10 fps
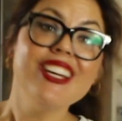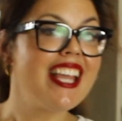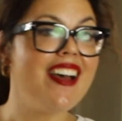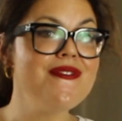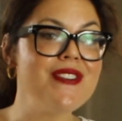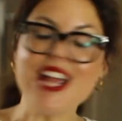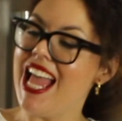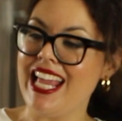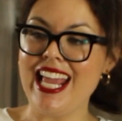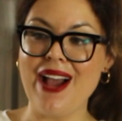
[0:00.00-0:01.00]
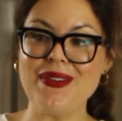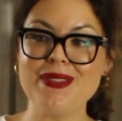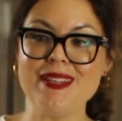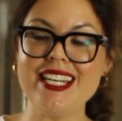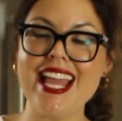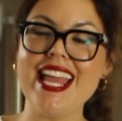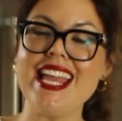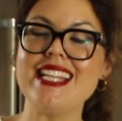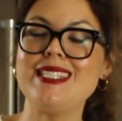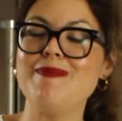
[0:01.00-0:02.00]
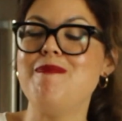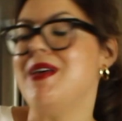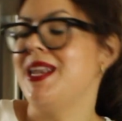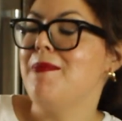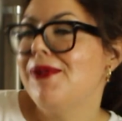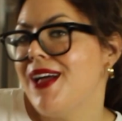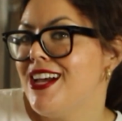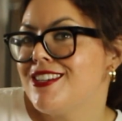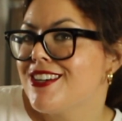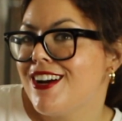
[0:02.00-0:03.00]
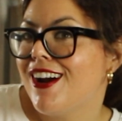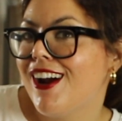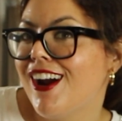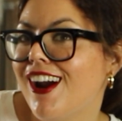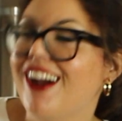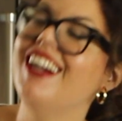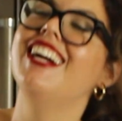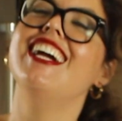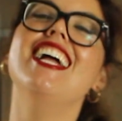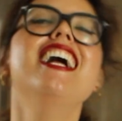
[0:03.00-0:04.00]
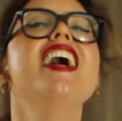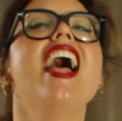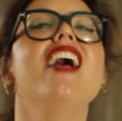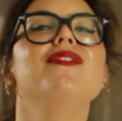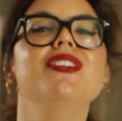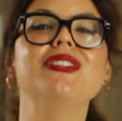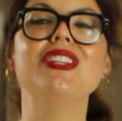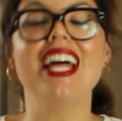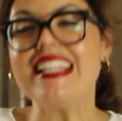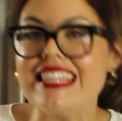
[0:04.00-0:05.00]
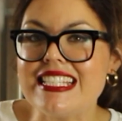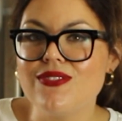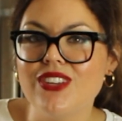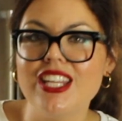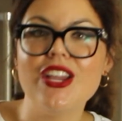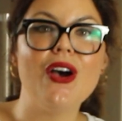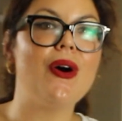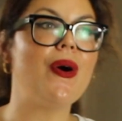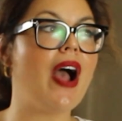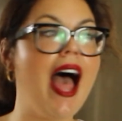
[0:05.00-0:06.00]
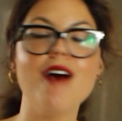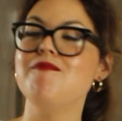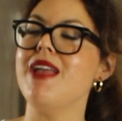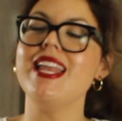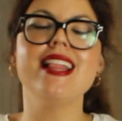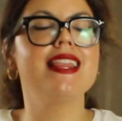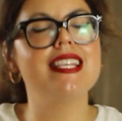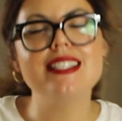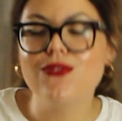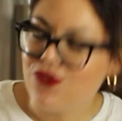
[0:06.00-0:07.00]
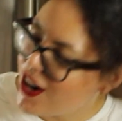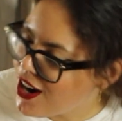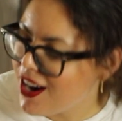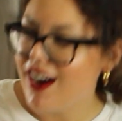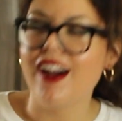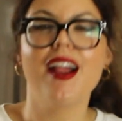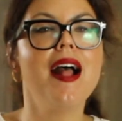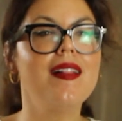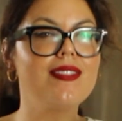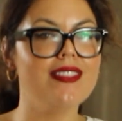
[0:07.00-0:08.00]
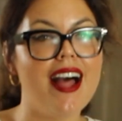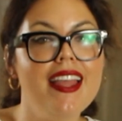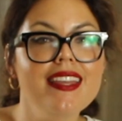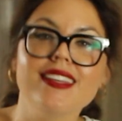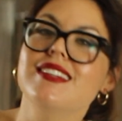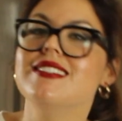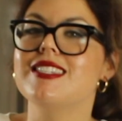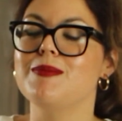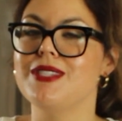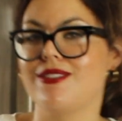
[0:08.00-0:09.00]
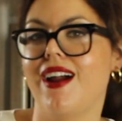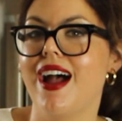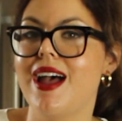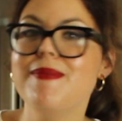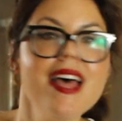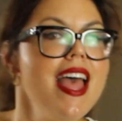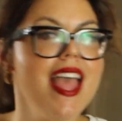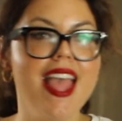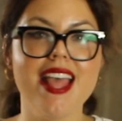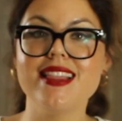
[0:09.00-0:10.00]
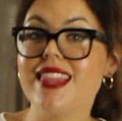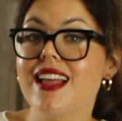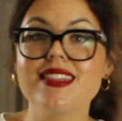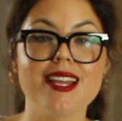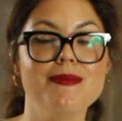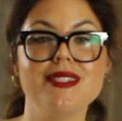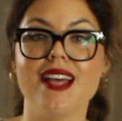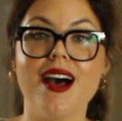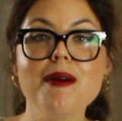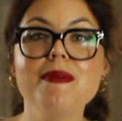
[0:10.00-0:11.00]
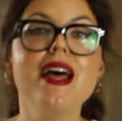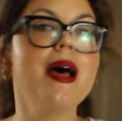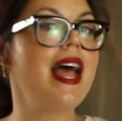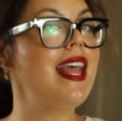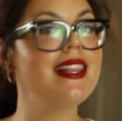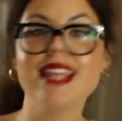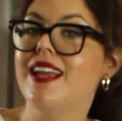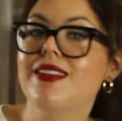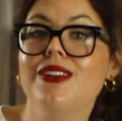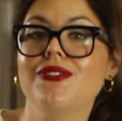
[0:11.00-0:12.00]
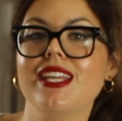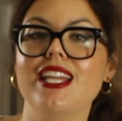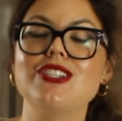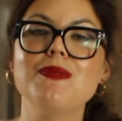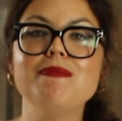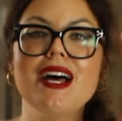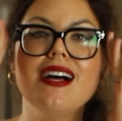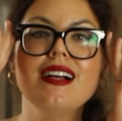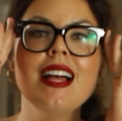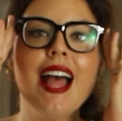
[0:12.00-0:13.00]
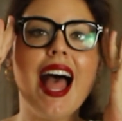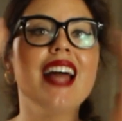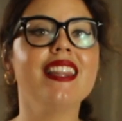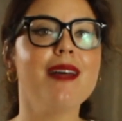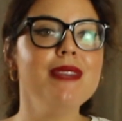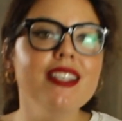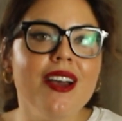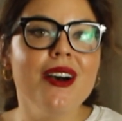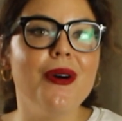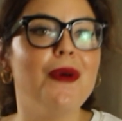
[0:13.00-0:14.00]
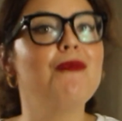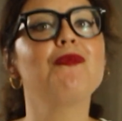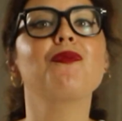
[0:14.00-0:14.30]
you again for hanging out with me today. It's been a pleasure. If you liked this video, have made it this far, like, subscribe, hit that thumbs up, hit that notification bell, and let me know,